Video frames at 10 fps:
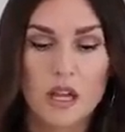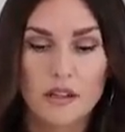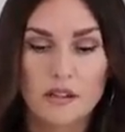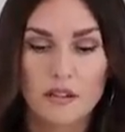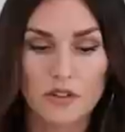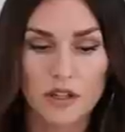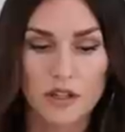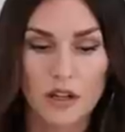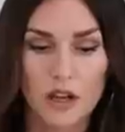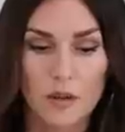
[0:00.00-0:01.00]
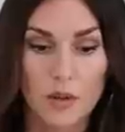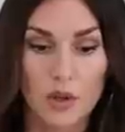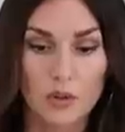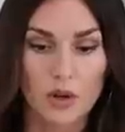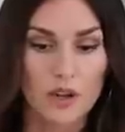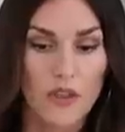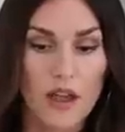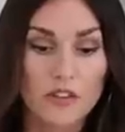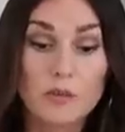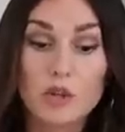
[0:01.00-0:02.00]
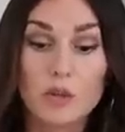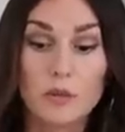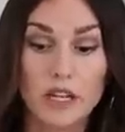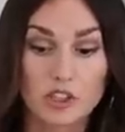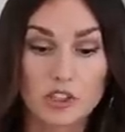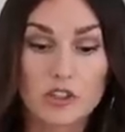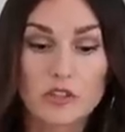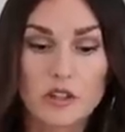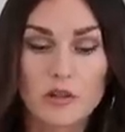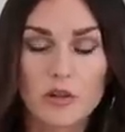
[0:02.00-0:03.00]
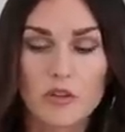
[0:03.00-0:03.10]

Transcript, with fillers: it's definitely um, a good one. And they have some good pictures in